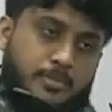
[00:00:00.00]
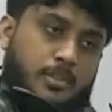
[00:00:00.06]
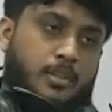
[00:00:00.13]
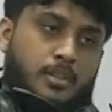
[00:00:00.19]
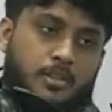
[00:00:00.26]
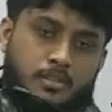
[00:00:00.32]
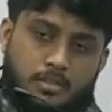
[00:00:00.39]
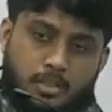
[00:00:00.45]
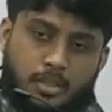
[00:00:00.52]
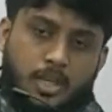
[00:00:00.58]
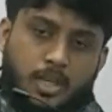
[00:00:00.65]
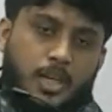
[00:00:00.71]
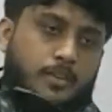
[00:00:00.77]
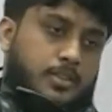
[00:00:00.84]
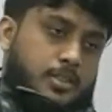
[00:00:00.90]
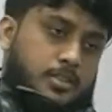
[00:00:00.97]

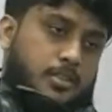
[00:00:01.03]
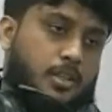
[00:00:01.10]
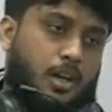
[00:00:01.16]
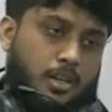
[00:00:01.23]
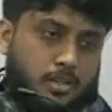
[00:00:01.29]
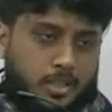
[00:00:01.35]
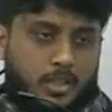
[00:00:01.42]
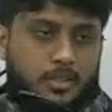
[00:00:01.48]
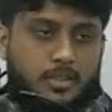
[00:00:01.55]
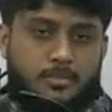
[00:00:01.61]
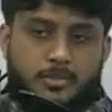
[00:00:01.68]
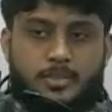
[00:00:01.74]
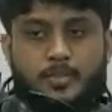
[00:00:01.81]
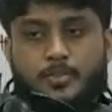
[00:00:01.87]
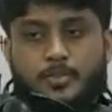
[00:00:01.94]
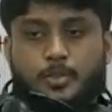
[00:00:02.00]
Siravata, Harrietama, if
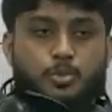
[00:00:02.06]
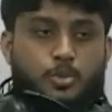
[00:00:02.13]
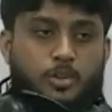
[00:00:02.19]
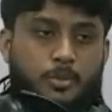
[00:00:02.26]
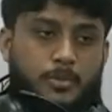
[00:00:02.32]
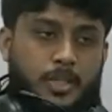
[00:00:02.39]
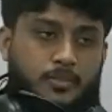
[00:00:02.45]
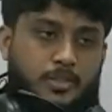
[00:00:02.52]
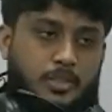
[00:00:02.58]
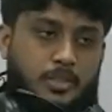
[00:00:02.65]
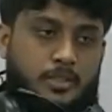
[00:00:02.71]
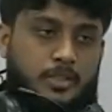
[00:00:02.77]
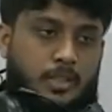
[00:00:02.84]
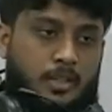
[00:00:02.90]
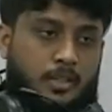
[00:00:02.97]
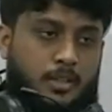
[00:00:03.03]
you do all my work,
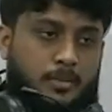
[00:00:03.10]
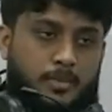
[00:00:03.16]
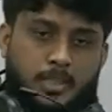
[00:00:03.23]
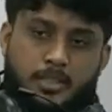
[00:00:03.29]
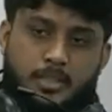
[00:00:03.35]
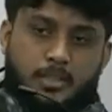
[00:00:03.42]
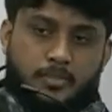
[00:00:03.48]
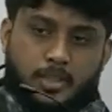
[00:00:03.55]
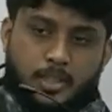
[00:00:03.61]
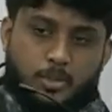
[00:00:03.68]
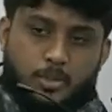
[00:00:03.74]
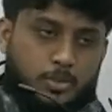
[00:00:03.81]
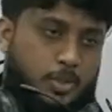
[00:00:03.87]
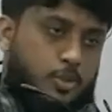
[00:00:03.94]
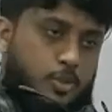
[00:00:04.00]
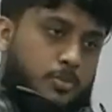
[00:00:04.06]
we don't
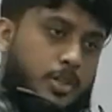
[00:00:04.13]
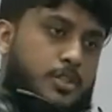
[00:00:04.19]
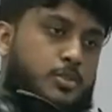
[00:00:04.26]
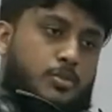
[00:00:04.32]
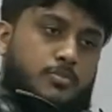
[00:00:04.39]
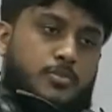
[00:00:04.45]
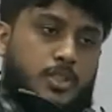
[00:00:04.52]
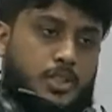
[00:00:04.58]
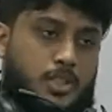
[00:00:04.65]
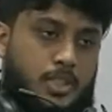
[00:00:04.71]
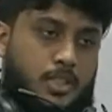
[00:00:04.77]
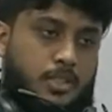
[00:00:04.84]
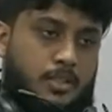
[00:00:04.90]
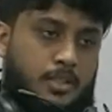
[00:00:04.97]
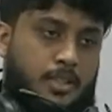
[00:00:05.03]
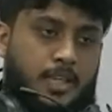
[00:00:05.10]
give much homework.
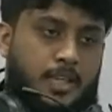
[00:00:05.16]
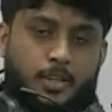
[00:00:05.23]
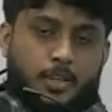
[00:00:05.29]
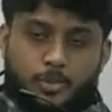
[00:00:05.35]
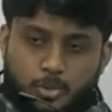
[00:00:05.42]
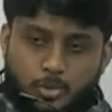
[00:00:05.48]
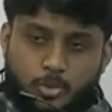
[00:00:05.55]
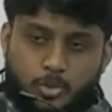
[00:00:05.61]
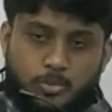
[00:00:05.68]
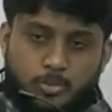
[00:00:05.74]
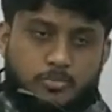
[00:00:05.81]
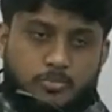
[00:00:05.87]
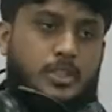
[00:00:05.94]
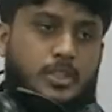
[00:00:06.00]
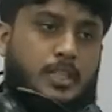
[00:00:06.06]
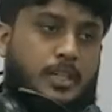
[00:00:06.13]
Homework
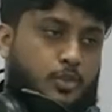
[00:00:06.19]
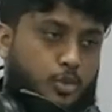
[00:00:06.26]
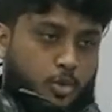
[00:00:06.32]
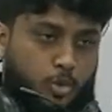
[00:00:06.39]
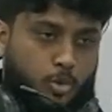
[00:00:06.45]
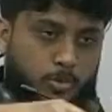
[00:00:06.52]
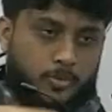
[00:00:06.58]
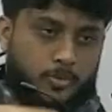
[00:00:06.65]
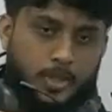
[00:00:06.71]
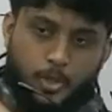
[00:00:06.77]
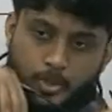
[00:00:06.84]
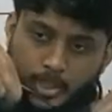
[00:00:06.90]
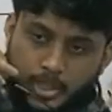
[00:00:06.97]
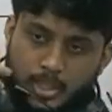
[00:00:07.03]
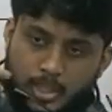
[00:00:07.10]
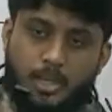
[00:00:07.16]
we are doing in the
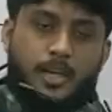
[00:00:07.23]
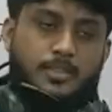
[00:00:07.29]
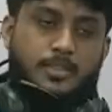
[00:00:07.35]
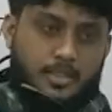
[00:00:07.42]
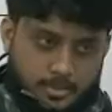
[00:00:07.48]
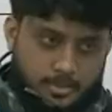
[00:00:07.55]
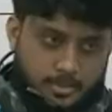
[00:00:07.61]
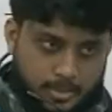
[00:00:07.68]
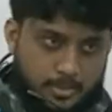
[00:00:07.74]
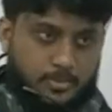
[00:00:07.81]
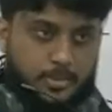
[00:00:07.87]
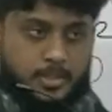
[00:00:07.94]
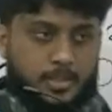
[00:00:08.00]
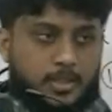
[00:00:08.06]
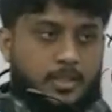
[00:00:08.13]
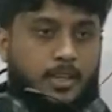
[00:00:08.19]
class itself.
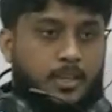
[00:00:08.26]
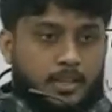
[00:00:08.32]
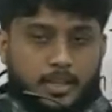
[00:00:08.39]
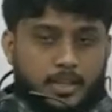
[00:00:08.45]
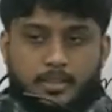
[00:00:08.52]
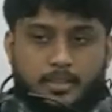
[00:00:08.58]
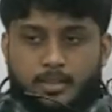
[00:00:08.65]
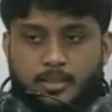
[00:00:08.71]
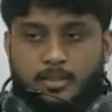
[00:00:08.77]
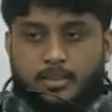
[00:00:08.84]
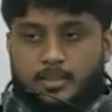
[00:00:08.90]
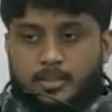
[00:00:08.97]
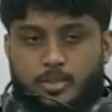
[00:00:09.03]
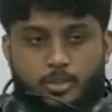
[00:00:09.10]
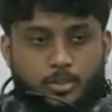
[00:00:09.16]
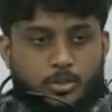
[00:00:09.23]
Right?
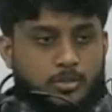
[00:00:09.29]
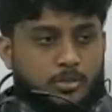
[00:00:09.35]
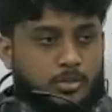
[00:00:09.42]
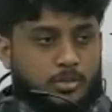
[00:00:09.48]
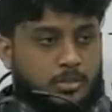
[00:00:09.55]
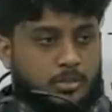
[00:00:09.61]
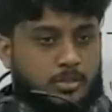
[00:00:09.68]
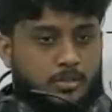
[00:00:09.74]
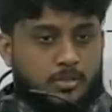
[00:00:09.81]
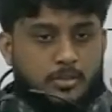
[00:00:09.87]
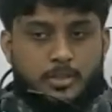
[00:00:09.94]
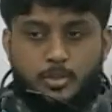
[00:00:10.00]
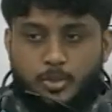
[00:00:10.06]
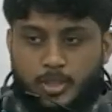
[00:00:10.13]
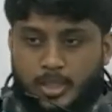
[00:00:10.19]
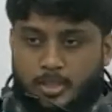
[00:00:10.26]
So you
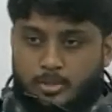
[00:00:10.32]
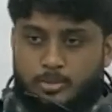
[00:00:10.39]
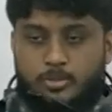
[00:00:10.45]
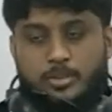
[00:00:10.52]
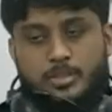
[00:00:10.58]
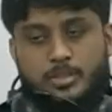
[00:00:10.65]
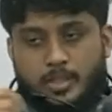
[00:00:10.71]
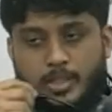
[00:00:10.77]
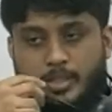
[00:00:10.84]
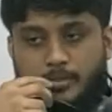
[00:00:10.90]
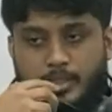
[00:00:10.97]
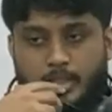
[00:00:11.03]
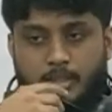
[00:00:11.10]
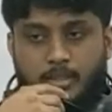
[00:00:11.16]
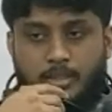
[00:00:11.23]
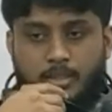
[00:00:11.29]
can do this really well.
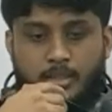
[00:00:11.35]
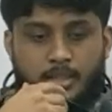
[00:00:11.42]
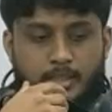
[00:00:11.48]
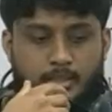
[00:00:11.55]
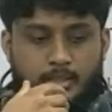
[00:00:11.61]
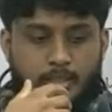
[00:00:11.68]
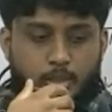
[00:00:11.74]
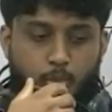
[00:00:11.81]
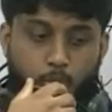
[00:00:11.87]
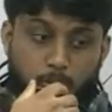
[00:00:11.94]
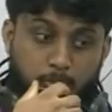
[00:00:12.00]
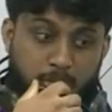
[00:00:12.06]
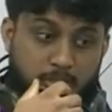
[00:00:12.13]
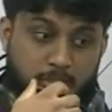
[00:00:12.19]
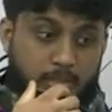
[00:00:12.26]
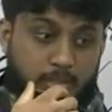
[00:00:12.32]
I think don't miss
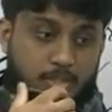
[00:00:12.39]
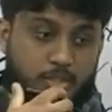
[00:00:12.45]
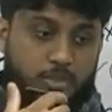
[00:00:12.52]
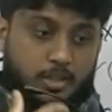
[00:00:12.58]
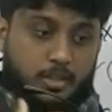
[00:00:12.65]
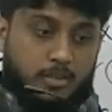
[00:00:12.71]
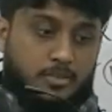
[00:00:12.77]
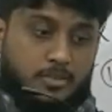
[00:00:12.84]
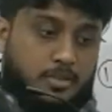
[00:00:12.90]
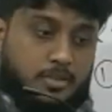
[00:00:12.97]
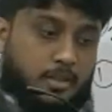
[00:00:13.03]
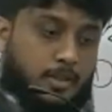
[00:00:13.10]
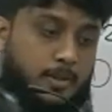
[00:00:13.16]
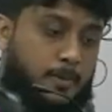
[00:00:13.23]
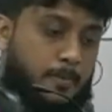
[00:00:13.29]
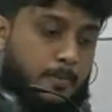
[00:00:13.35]
this chance. So
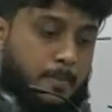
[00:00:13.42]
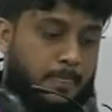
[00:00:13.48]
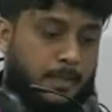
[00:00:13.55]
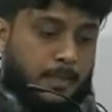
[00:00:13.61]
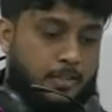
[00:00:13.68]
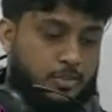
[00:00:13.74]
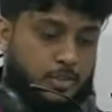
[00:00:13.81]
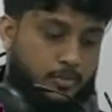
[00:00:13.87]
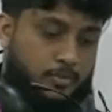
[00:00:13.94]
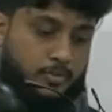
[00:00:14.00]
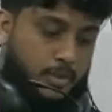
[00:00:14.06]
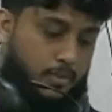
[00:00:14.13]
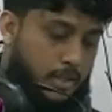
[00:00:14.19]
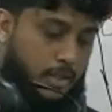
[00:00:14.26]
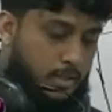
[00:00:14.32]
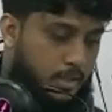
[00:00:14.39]
everyone
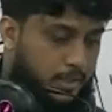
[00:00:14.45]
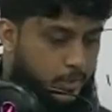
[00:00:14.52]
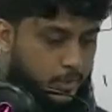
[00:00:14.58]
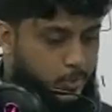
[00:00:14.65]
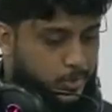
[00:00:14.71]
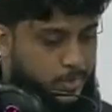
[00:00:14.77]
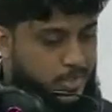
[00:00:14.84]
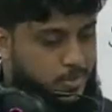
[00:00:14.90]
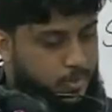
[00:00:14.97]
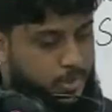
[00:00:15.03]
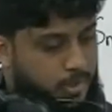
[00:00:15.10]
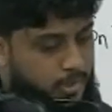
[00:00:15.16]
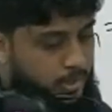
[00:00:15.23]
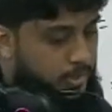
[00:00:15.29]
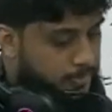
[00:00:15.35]
do this well.